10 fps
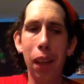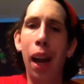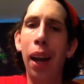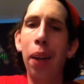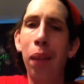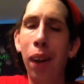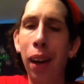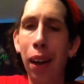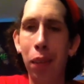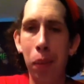I want
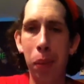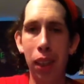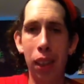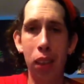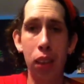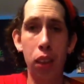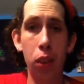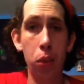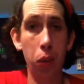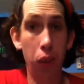everybody out there
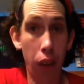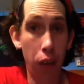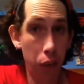to love